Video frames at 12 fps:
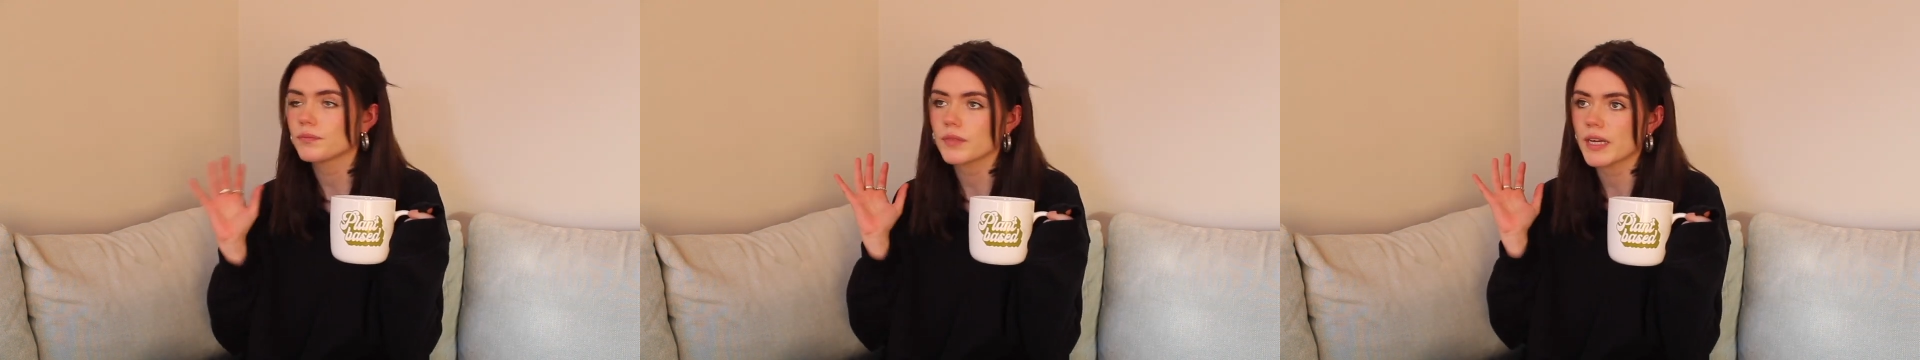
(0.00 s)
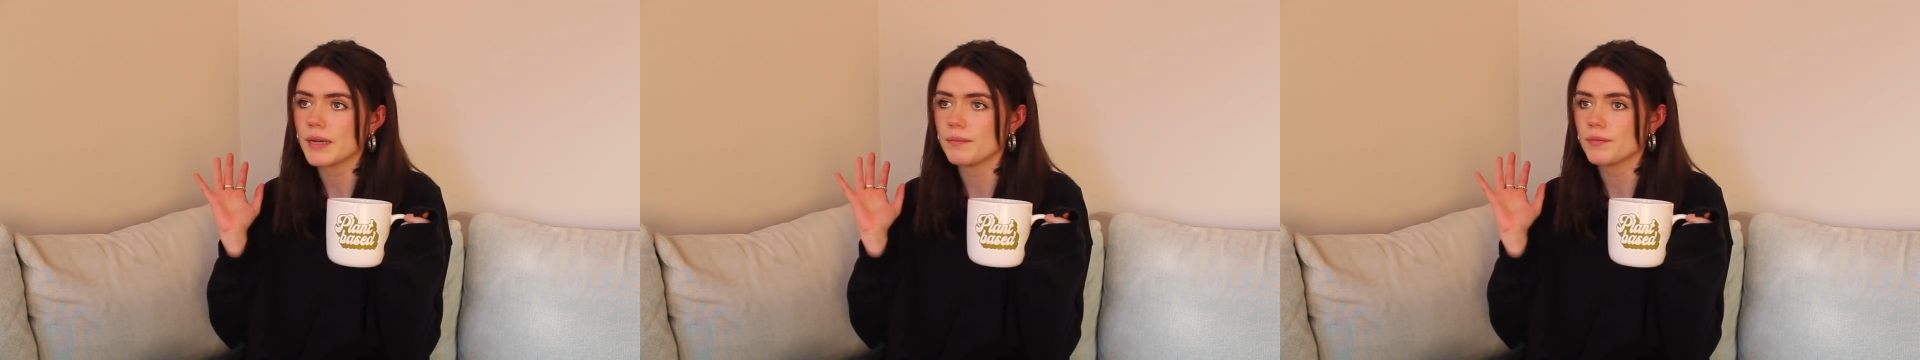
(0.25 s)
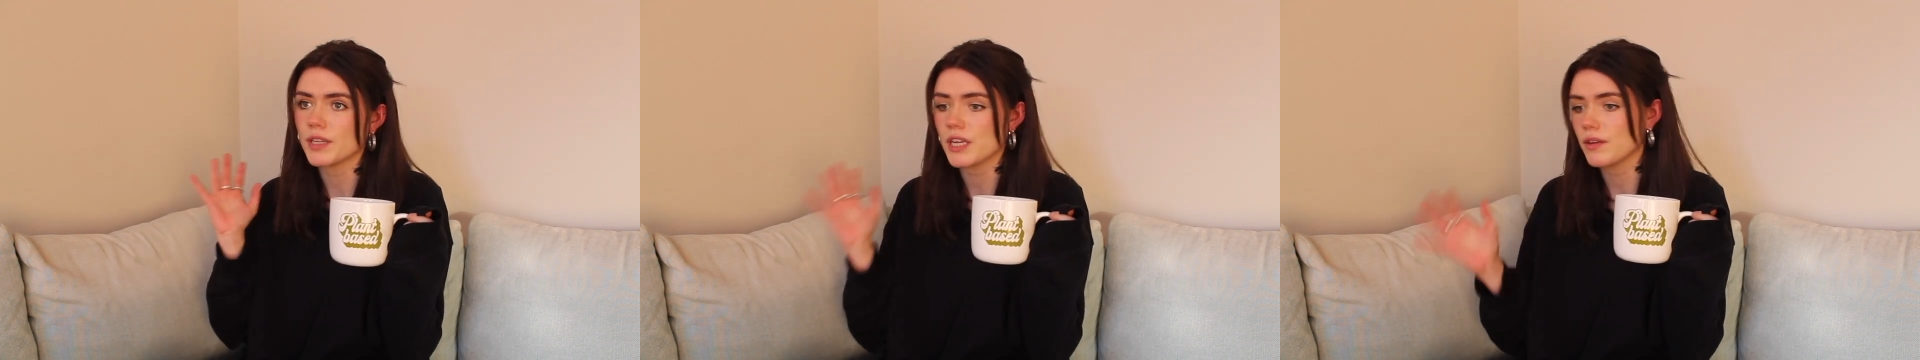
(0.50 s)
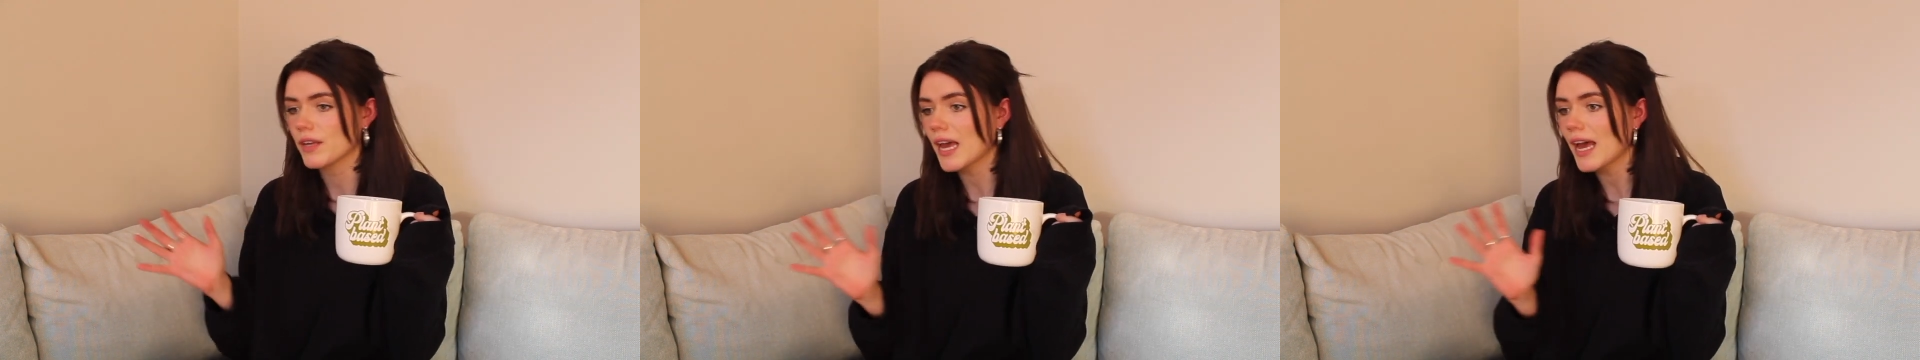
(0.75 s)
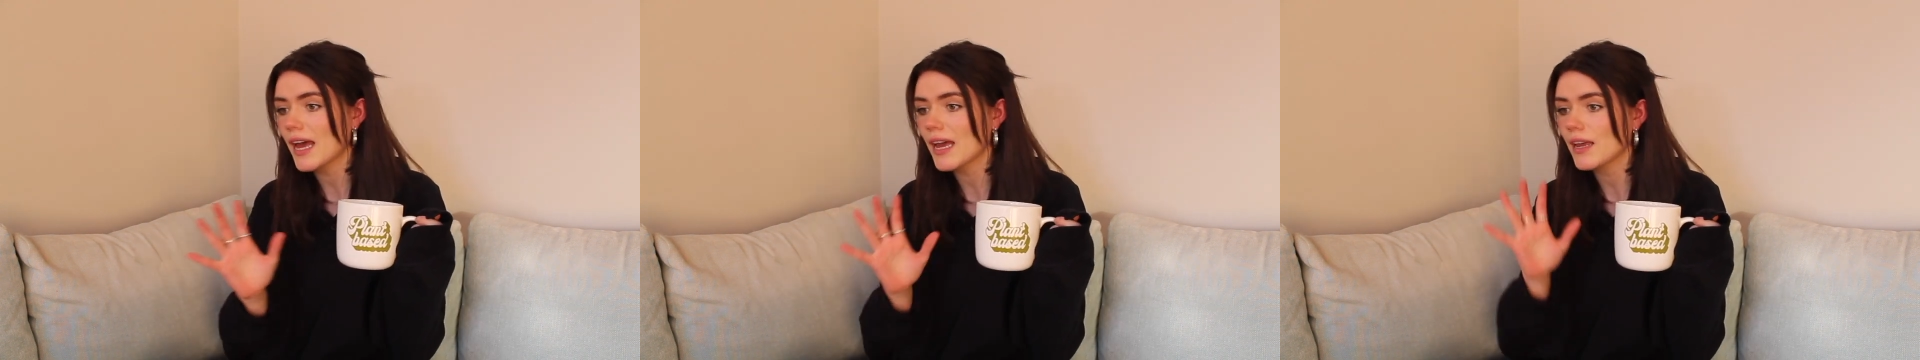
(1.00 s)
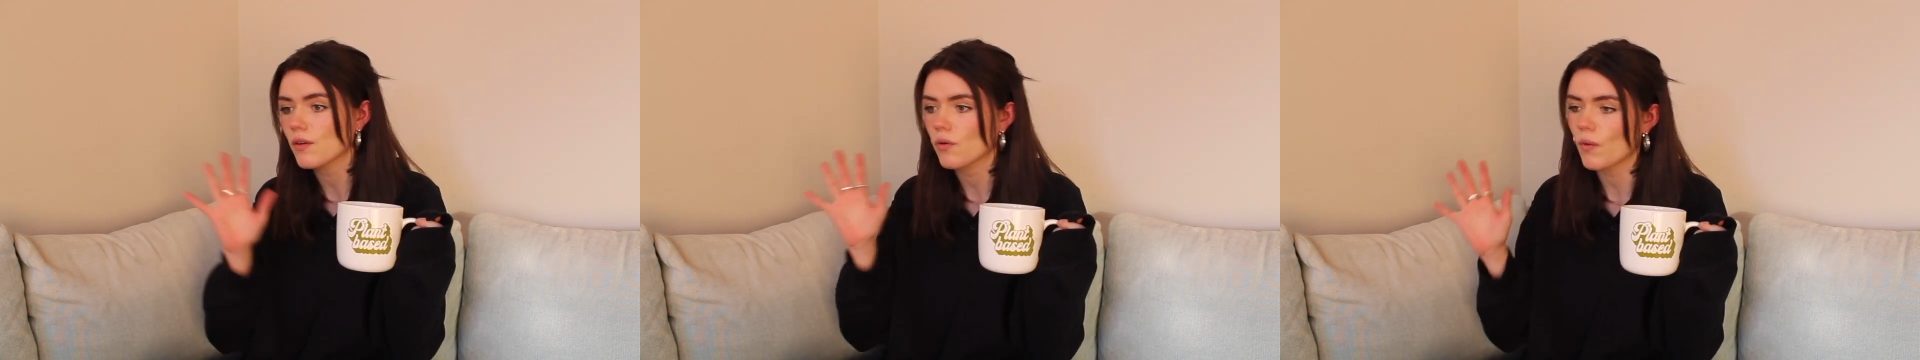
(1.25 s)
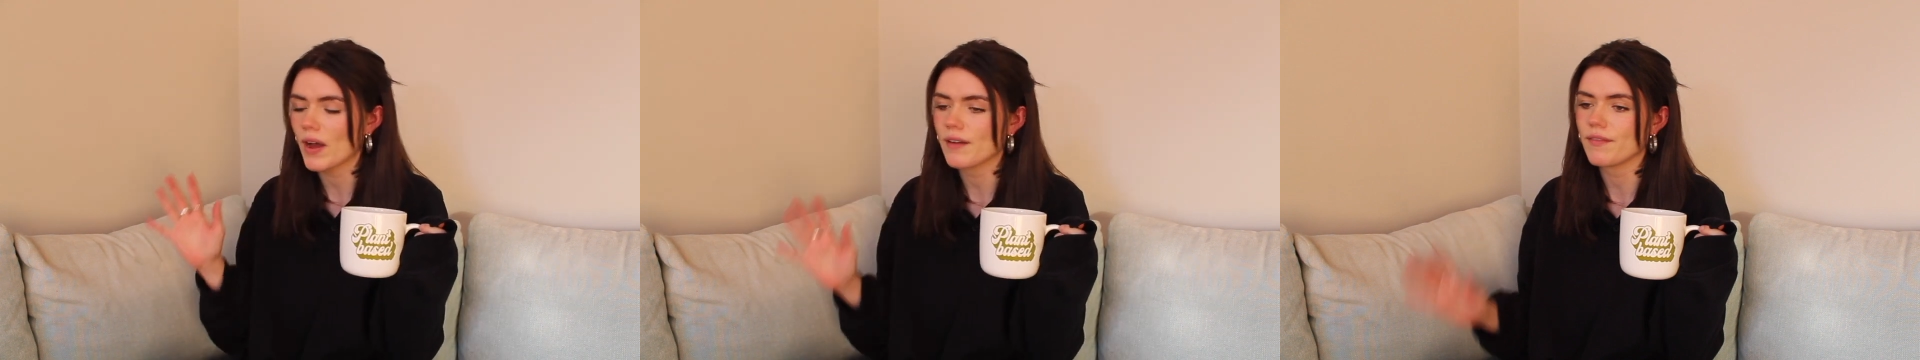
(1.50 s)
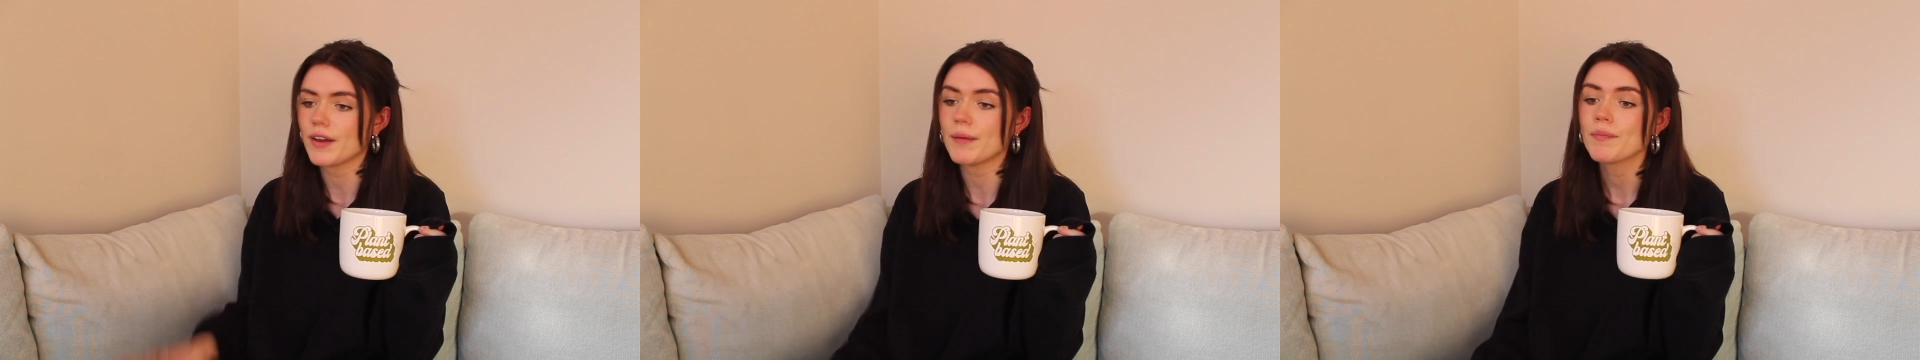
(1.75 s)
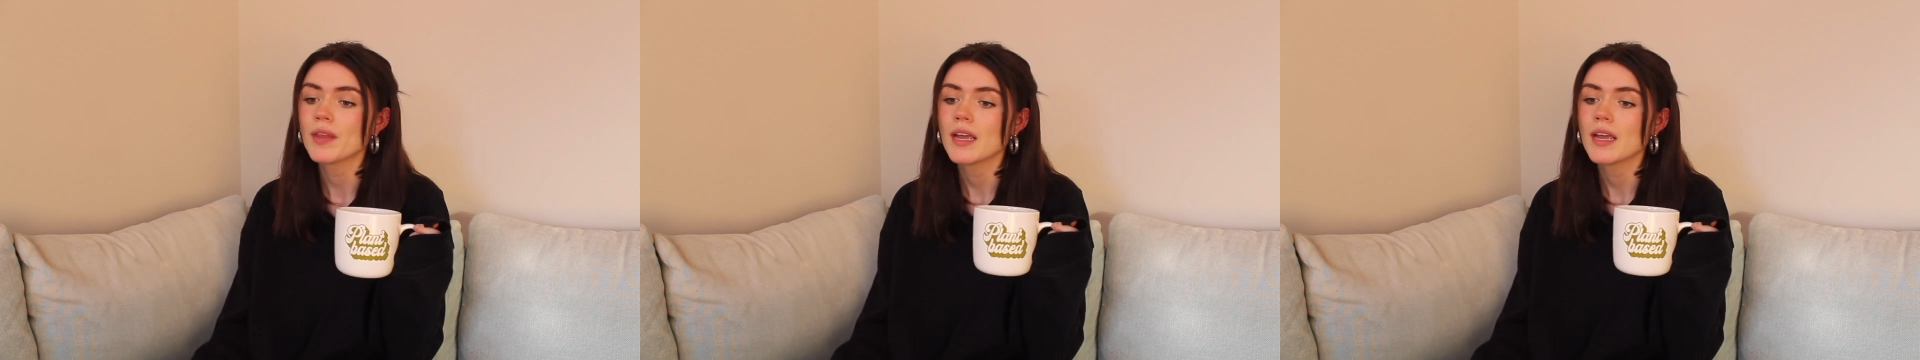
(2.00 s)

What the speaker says: the UK or whatever,